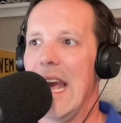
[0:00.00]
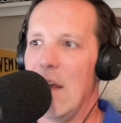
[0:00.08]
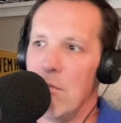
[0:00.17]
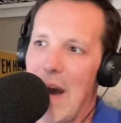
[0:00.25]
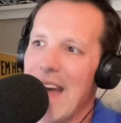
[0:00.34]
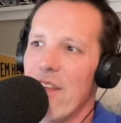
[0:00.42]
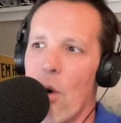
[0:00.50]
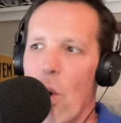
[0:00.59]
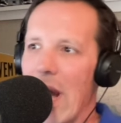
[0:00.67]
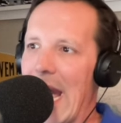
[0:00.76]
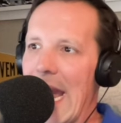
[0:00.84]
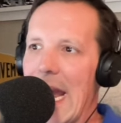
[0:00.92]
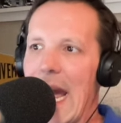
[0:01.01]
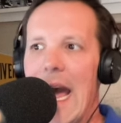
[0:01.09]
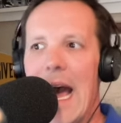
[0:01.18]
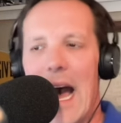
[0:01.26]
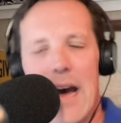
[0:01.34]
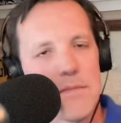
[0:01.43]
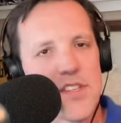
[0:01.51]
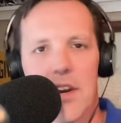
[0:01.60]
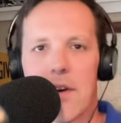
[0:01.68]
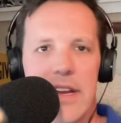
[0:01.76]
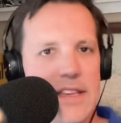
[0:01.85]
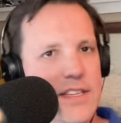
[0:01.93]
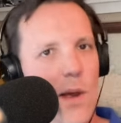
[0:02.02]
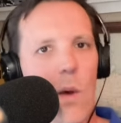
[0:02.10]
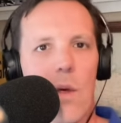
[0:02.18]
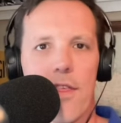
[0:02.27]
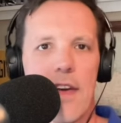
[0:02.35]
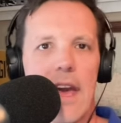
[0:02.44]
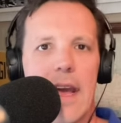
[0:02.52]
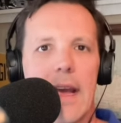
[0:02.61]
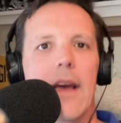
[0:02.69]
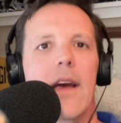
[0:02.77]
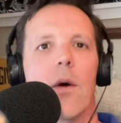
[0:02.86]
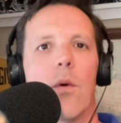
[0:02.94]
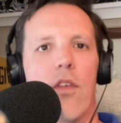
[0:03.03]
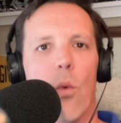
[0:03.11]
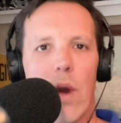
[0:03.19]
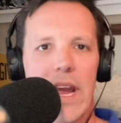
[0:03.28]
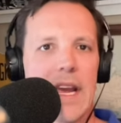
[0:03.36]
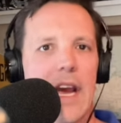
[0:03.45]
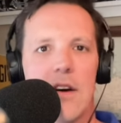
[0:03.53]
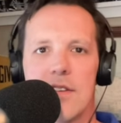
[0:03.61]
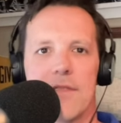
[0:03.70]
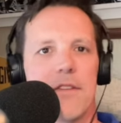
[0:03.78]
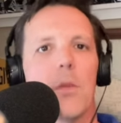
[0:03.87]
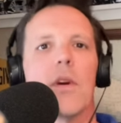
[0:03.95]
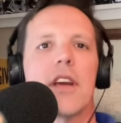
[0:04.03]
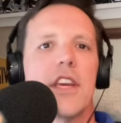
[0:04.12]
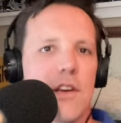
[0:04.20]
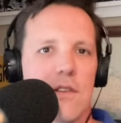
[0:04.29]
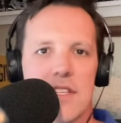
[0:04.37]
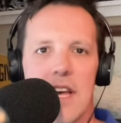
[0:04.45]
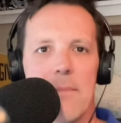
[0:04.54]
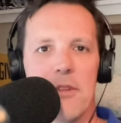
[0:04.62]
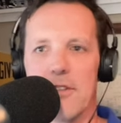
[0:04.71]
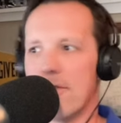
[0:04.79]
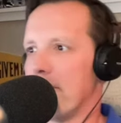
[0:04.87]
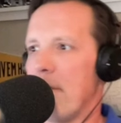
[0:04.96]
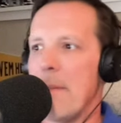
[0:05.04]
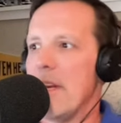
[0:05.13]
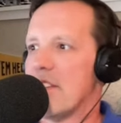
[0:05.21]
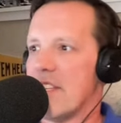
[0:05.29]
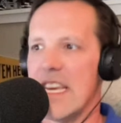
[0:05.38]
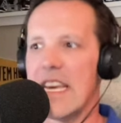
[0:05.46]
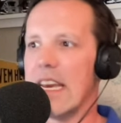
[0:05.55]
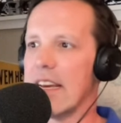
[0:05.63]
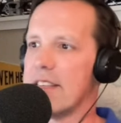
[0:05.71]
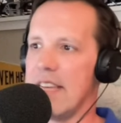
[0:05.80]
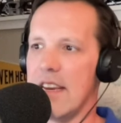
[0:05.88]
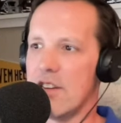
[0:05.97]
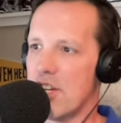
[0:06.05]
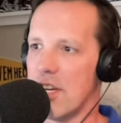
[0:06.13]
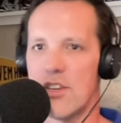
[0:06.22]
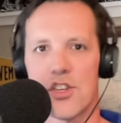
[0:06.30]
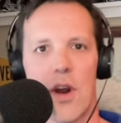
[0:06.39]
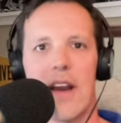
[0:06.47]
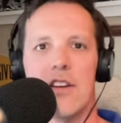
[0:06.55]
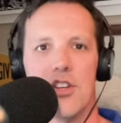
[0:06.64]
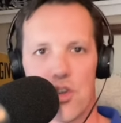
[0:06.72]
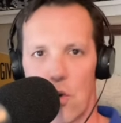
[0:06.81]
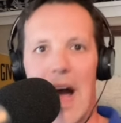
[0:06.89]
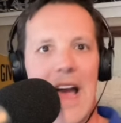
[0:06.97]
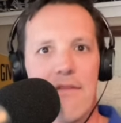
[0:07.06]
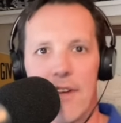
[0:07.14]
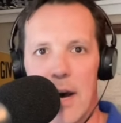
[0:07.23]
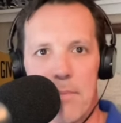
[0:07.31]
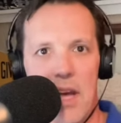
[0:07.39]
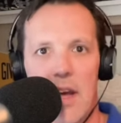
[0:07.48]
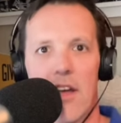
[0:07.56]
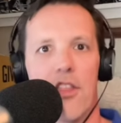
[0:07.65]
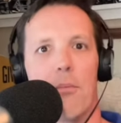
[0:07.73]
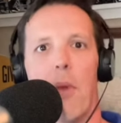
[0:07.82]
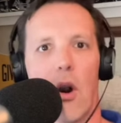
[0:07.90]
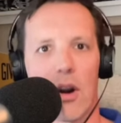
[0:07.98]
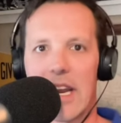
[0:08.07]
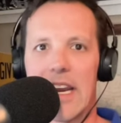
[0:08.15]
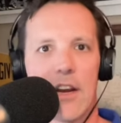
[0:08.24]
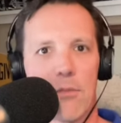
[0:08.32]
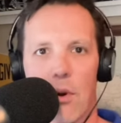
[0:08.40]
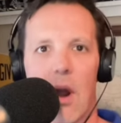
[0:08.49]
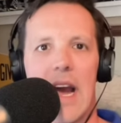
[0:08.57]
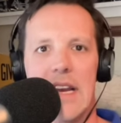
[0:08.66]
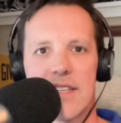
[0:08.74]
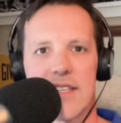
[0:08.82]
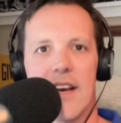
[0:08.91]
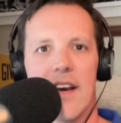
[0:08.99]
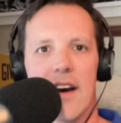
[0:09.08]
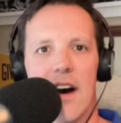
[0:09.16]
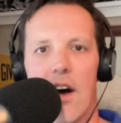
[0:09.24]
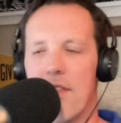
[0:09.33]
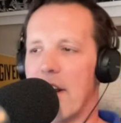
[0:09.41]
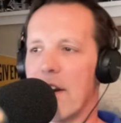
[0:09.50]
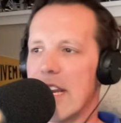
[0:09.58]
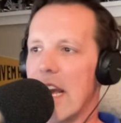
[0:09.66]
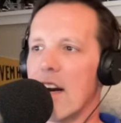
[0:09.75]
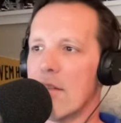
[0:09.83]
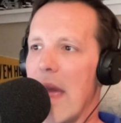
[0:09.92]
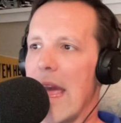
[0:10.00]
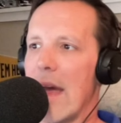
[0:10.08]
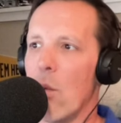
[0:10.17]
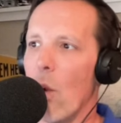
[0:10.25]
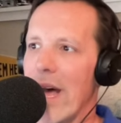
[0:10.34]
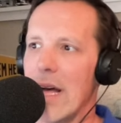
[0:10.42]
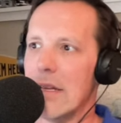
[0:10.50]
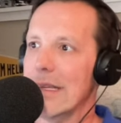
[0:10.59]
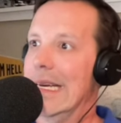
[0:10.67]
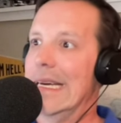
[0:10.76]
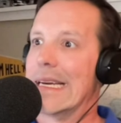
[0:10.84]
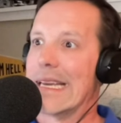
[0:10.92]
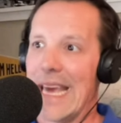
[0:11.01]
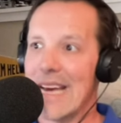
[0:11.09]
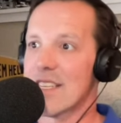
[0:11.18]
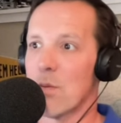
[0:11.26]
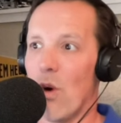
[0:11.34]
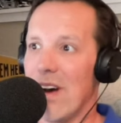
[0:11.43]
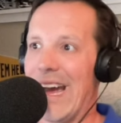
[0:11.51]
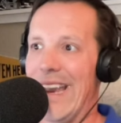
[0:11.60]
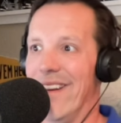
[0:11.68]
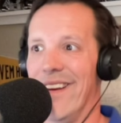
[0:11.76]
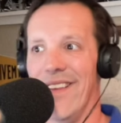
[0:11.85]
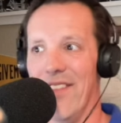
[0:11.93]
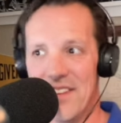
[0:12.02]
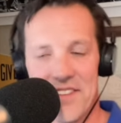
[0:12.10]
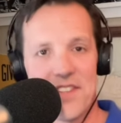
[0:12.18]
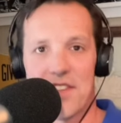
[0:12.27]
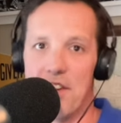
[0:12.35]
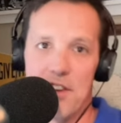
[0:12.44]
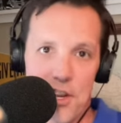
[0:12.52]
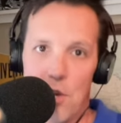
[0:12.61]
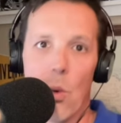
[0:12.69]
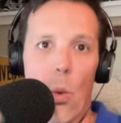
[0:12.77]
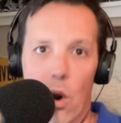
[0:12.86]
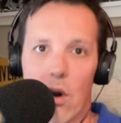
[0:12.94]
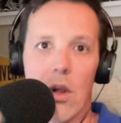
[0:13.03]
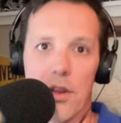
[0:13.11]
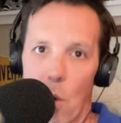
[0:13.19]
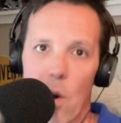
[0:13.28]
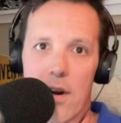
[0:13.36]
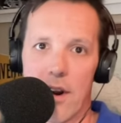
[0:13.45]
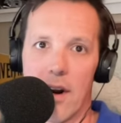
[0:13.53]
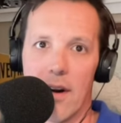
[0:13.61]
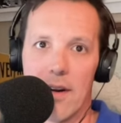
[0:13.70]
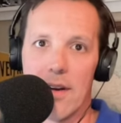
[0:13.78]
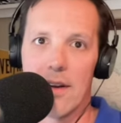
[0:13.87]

And by the way, I'm sorry, this whole thing where the Wingos, if you want to accuse them of maybe seeking attention, trying to drive up the bargaining price on their young man, well, guess what? This is the new world order.